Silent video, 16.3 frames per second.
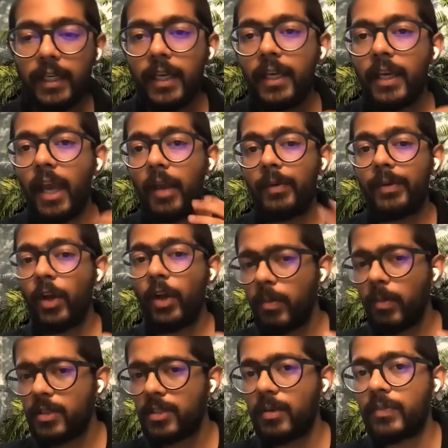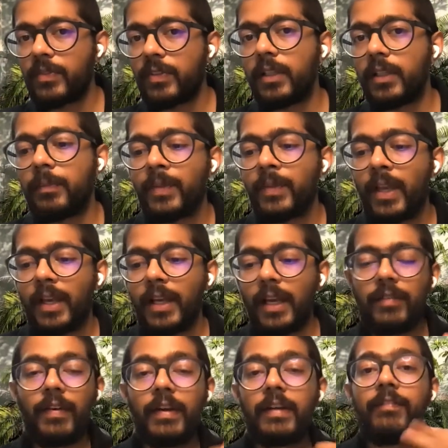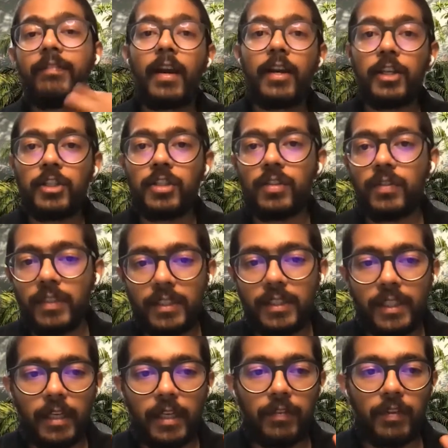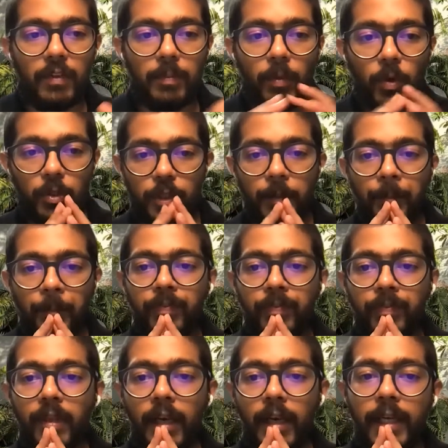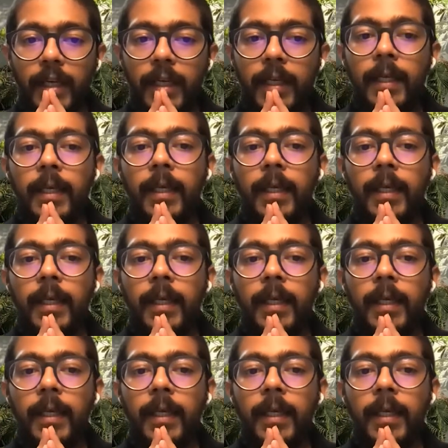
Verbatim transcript: And we'll talk about some of the kind of advantages of this kind of approach, right?